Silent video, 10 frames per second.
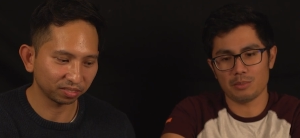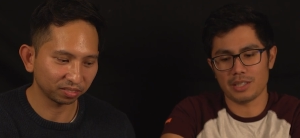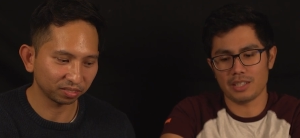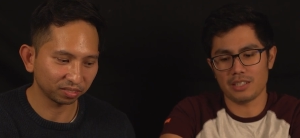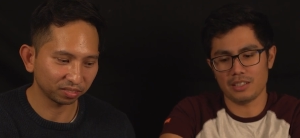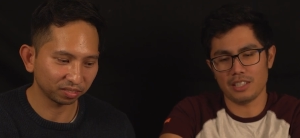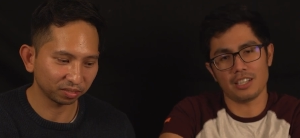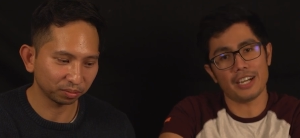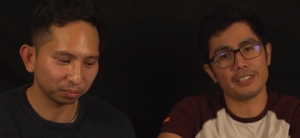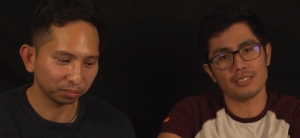Speaker 1: but
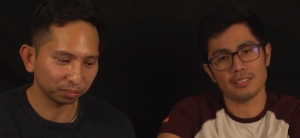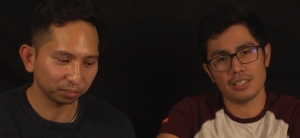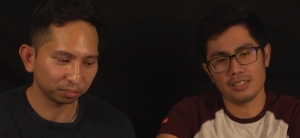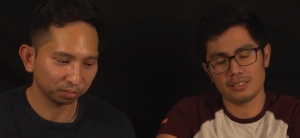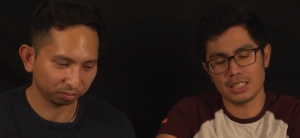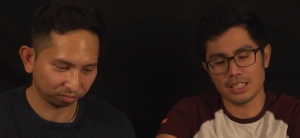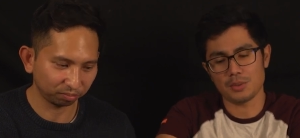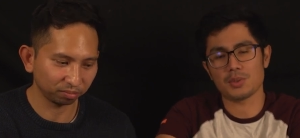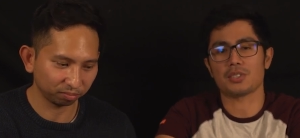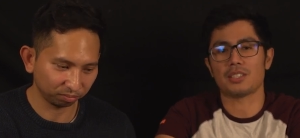it
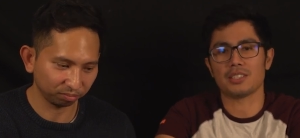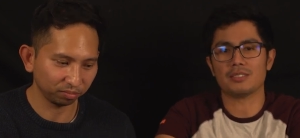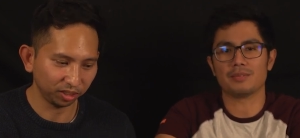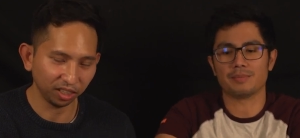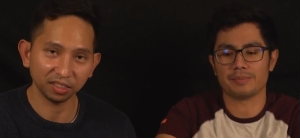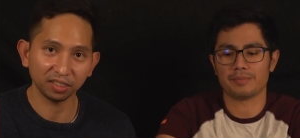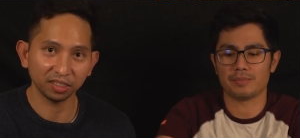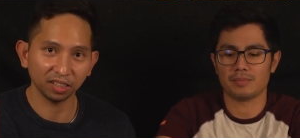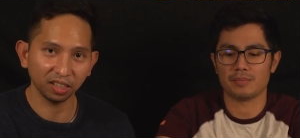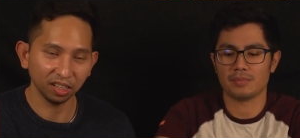
Speaker 2: gets you started.
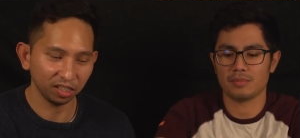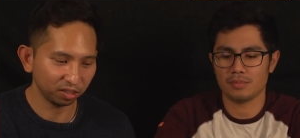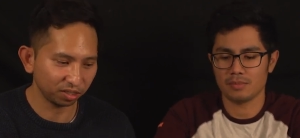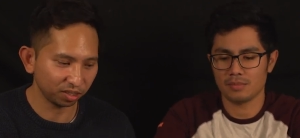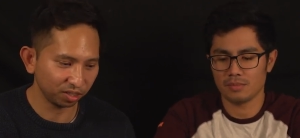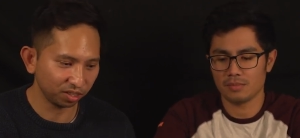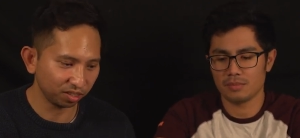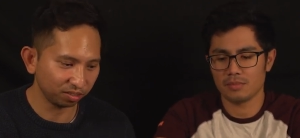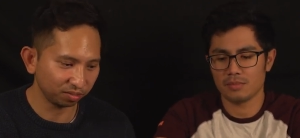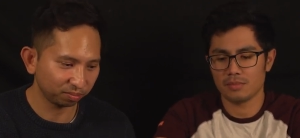Yes, it looks good
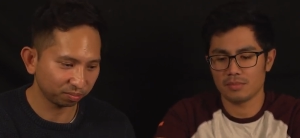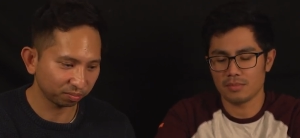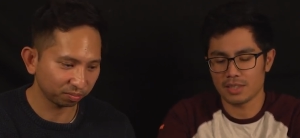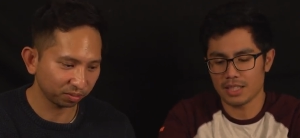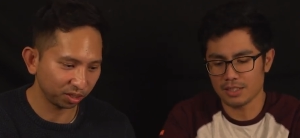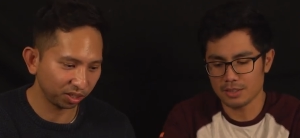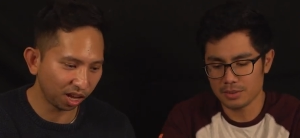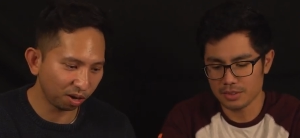though.
Speaker 1: Yeah, so